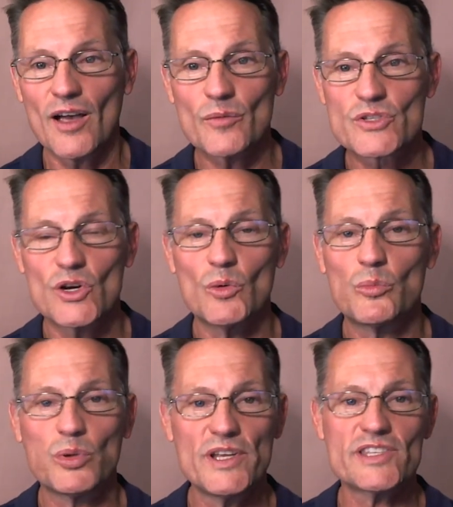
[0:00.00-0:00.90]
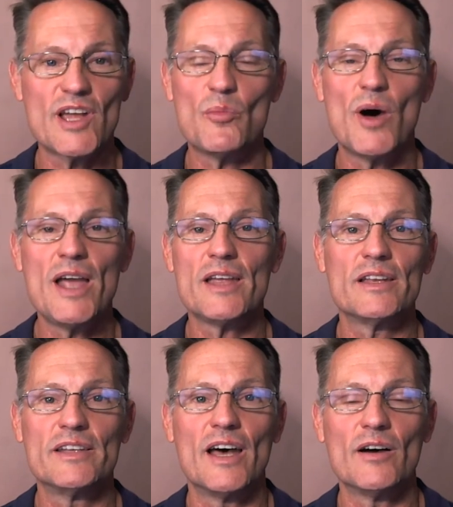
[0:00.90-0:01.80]
So please stop by
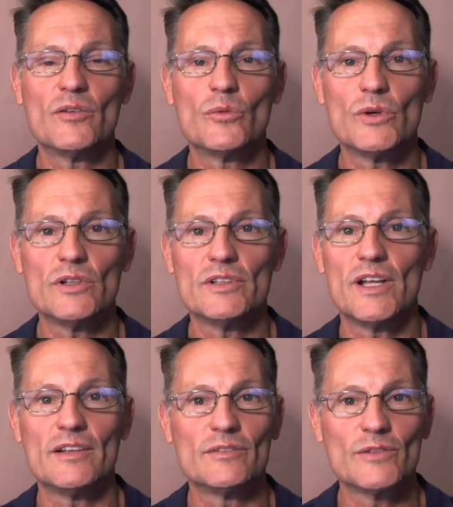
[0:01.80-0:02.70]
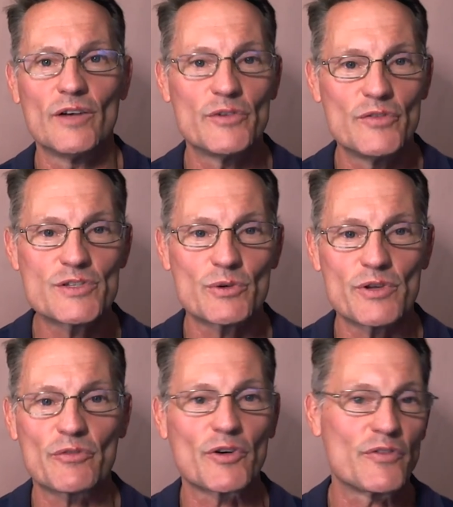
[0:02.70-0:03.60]
and we'll love to visit with
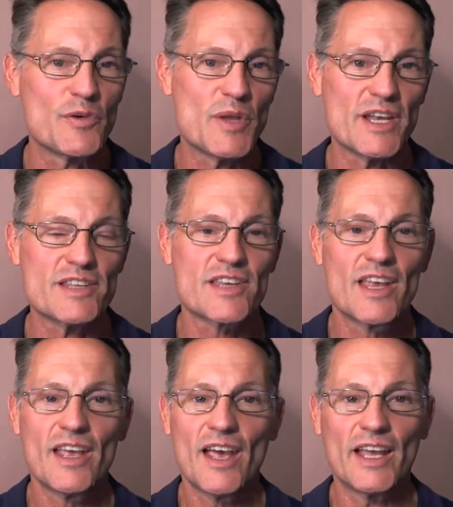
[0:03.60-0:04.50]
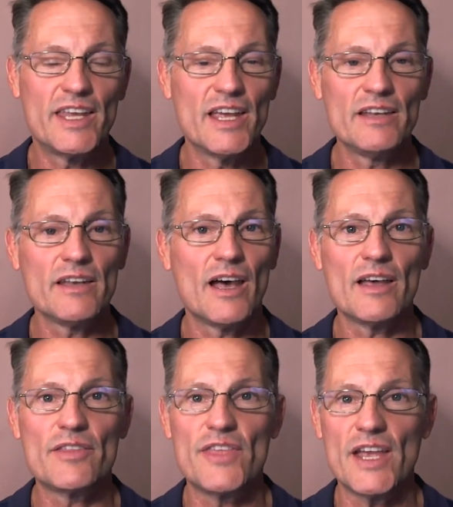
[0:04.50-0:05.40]
you for a few minutes. Again,
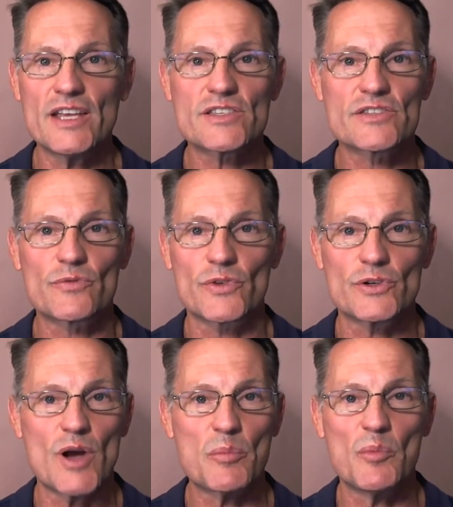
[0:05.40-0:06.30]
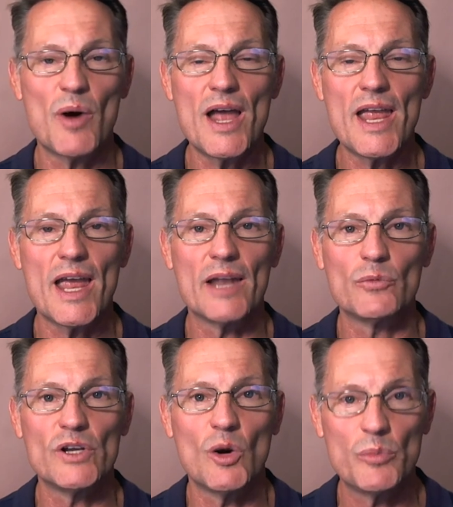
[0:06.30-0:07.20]
thanks for dropping by and
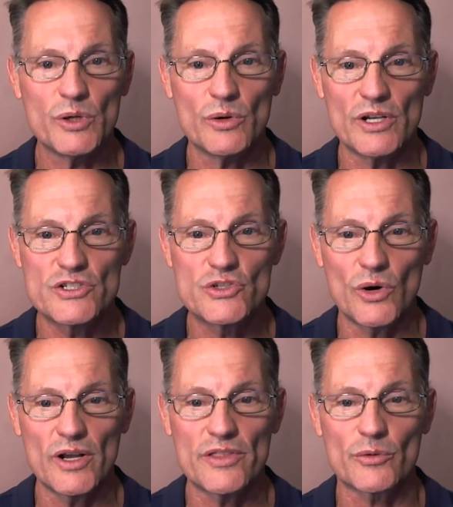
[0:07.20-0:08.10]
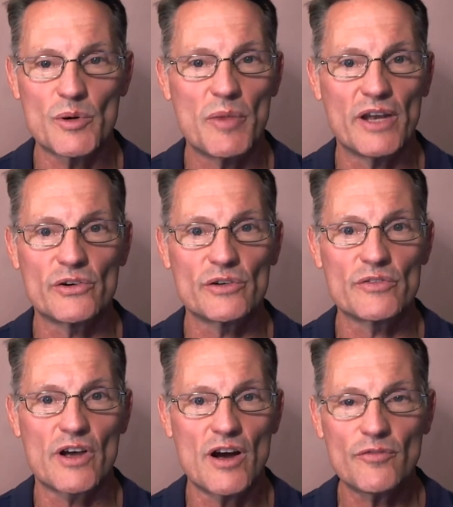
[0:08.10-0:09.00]
we hope you enjoy the remainder of
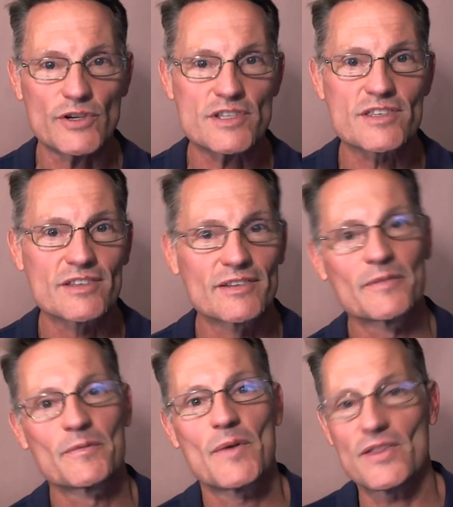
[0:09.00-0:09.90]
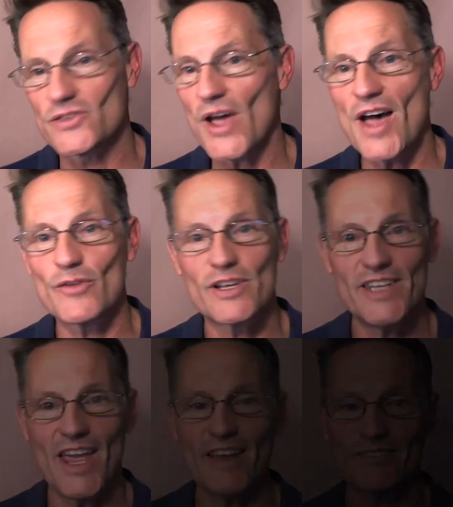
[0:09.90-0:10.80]
the conference. So have a good day.